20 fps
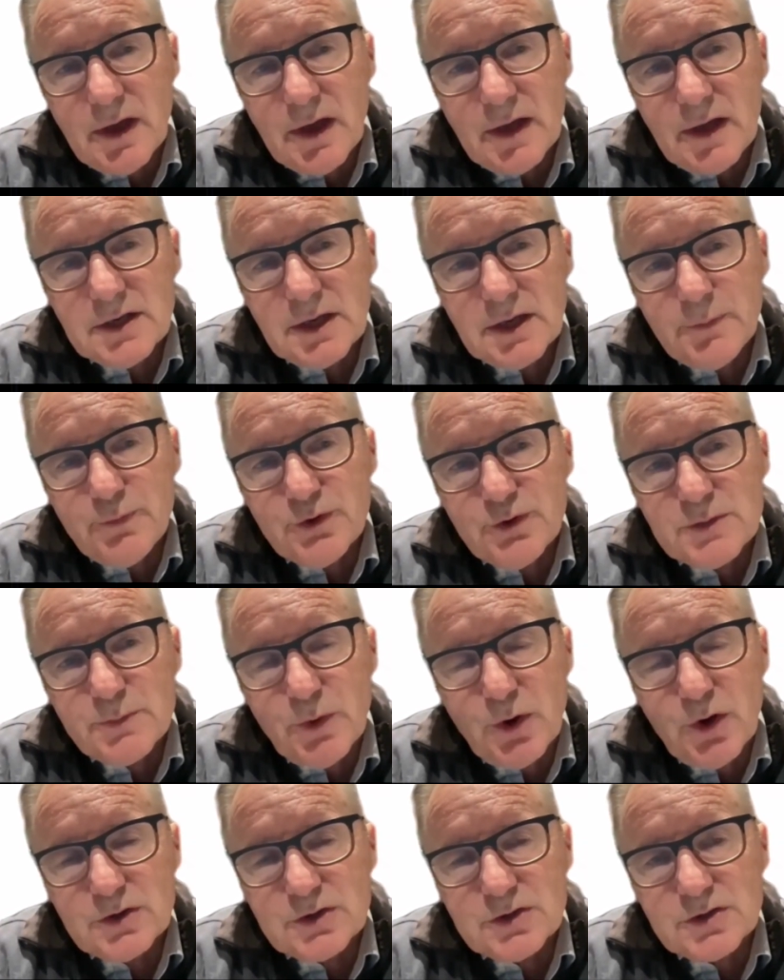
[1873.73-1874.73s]
a deep
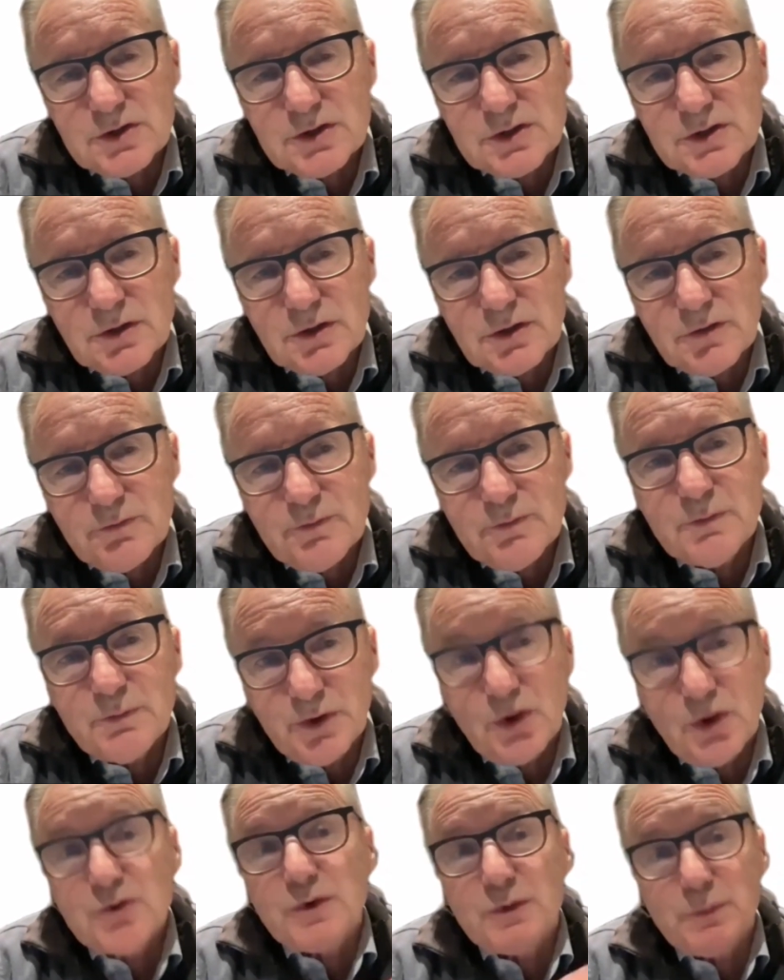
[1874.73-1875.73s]
response to sort of,
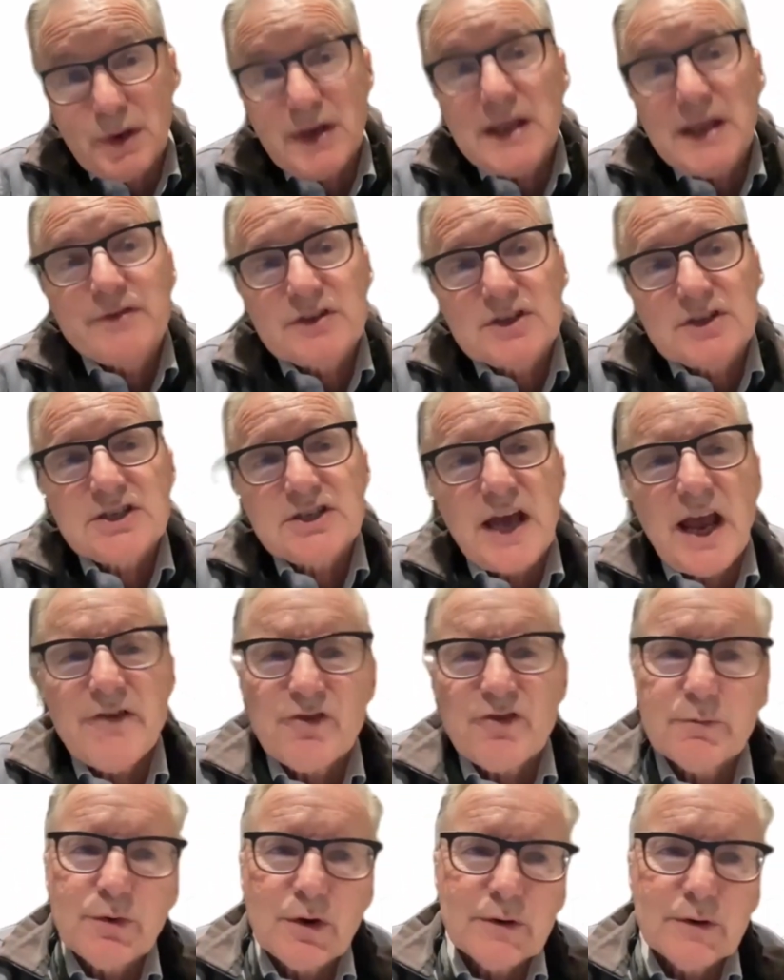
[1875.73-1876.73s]
because we believe it's
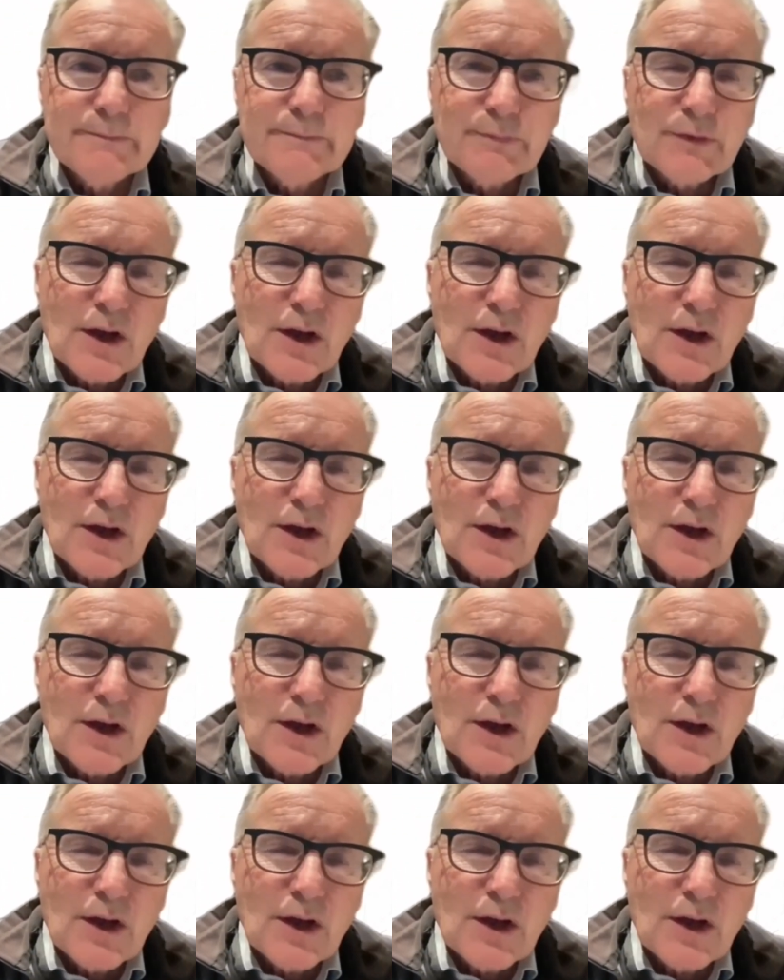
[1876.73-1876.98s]
safer, but